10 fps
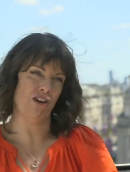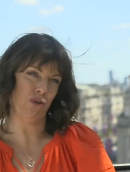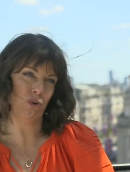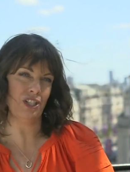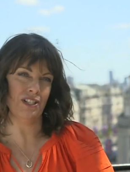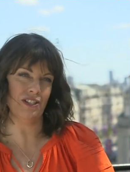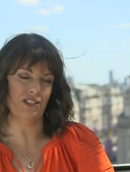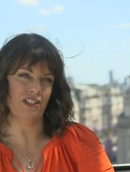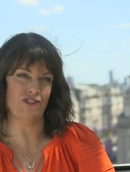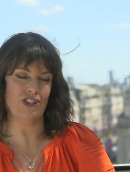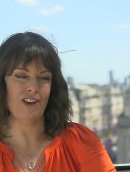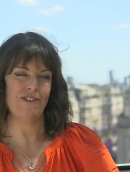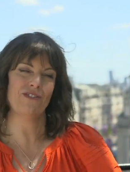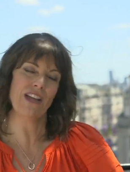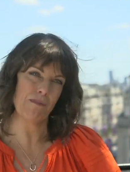and our audiences have
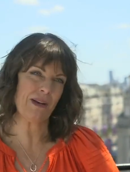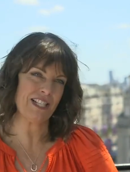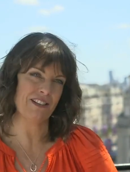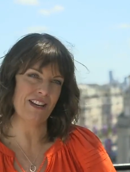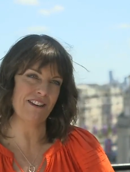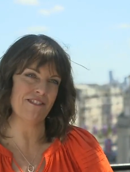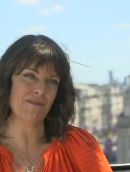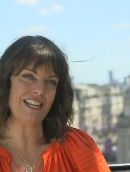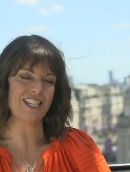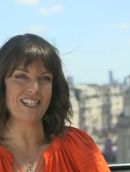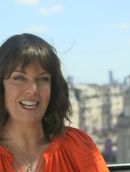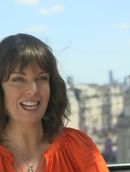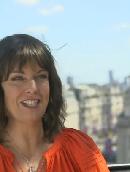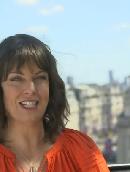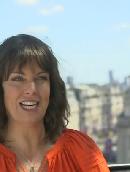shown that that piece of information
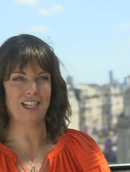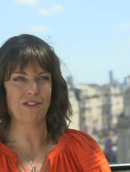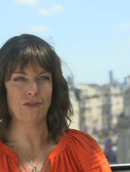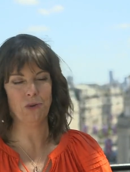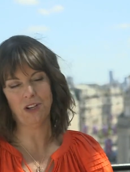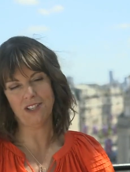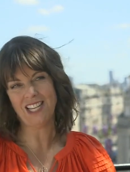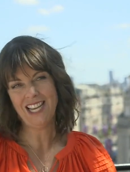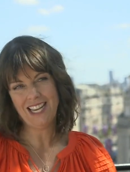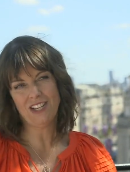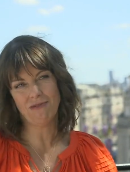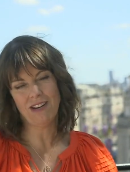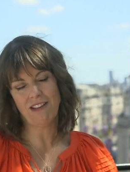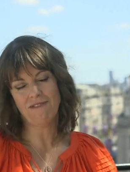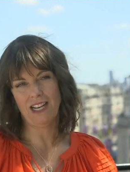included in the forecast
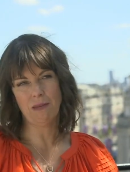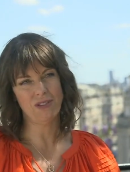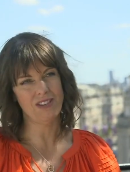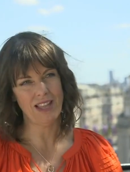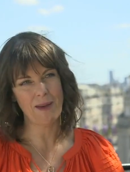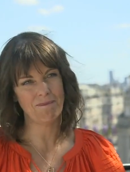is really valuable to